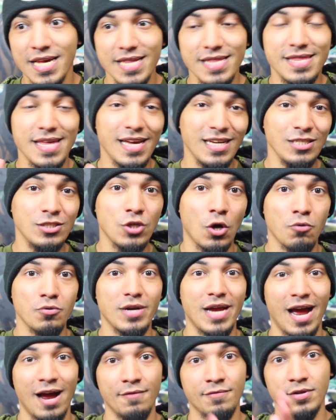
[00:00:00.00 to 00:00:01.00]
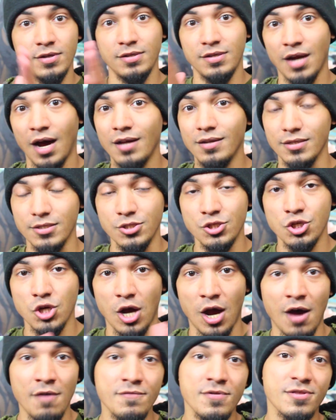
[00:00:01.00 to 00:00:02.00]
They don't have the knowledge
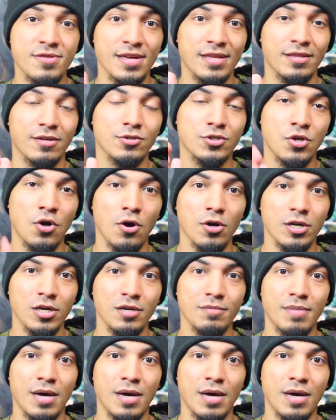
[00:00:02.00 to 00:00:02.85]
of the thing they're talking